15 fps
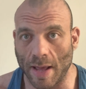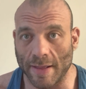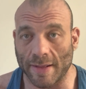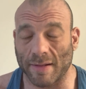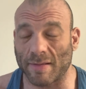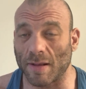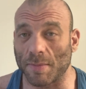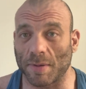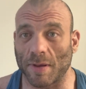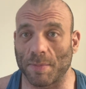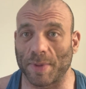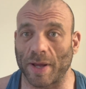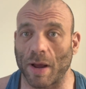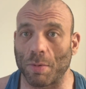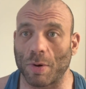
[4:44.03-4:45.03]
That's not
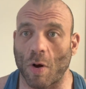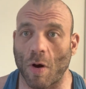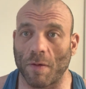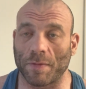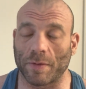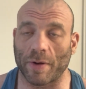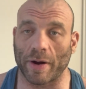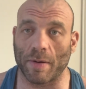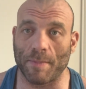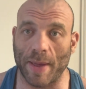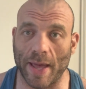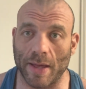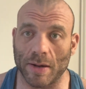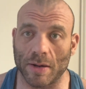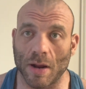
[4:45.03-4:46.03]
something I would often
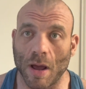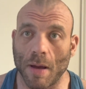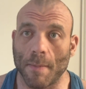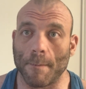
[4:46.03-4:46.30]
recommend,